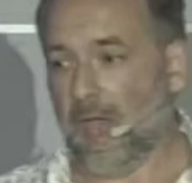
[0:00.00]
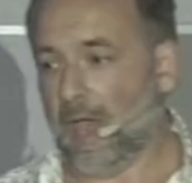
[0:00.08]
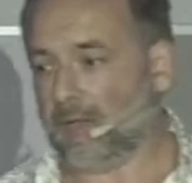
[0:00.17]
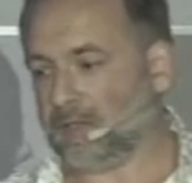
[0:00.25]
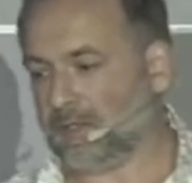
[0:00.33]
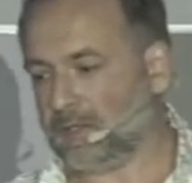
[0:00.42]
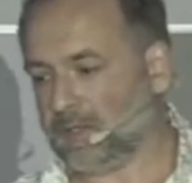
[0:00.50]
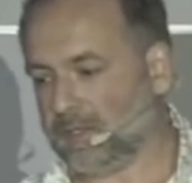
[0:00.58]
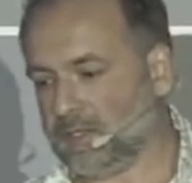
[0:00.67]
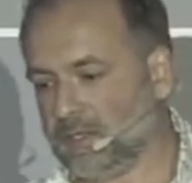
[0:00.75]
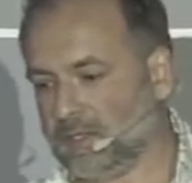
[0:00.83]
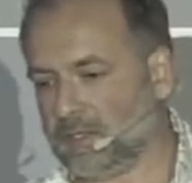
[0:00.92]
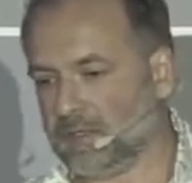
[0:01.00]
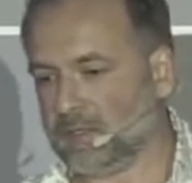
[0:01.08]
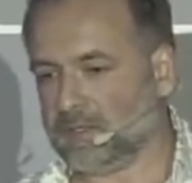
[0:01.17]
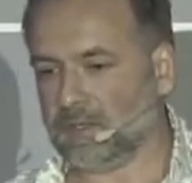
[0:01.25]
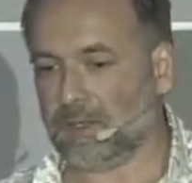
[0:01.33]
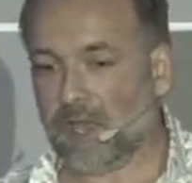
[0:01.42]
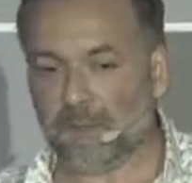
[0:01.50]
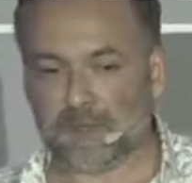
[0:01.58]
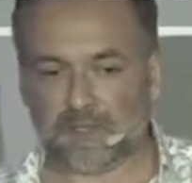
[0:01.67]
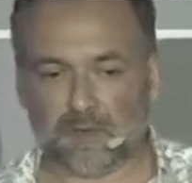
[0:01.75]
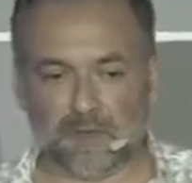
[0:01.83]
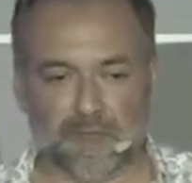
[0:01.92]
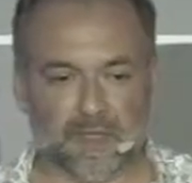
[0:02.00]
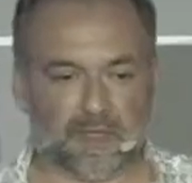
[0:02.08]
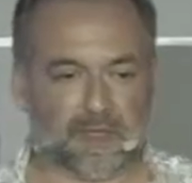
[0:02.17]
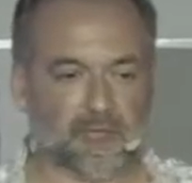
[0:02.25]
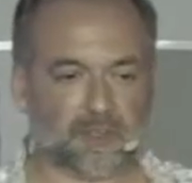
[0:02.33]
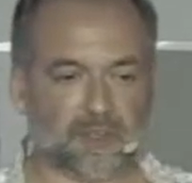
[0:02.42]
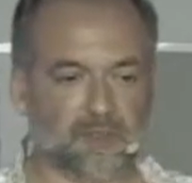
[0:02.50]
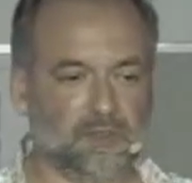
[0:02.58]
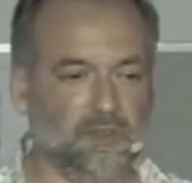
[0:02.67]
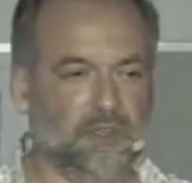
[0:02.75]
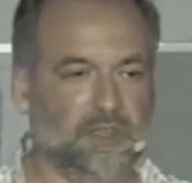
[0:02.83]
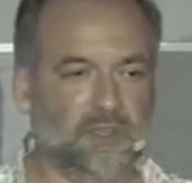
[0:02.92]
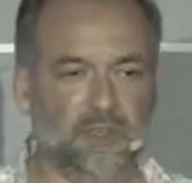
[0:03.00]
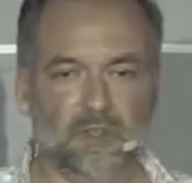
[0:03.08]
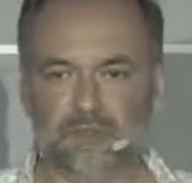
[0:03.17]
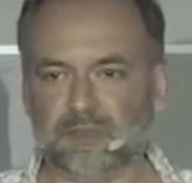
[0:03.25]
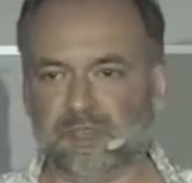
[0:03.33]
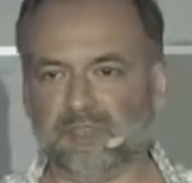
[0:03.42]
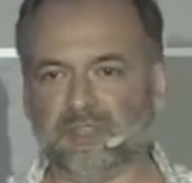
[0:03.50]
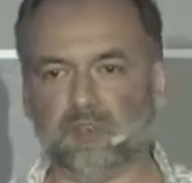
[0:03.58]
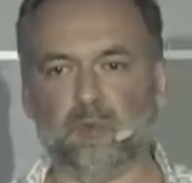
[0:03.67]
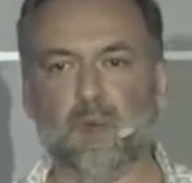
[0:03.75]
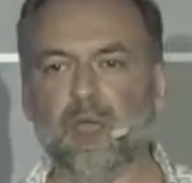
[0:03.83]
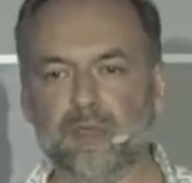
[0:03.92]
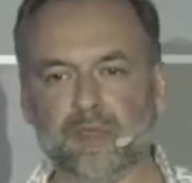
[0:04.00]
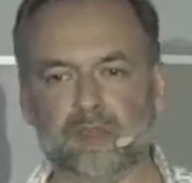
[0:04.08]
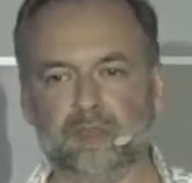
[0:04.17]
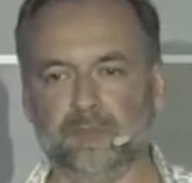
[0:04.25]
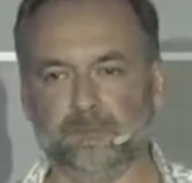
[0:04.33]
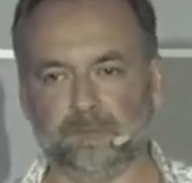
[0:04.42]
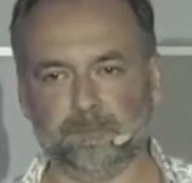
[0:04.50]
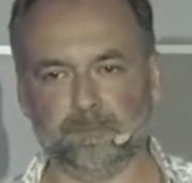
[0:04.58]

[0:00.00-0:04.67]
And happens so they actually don't understand why they do it.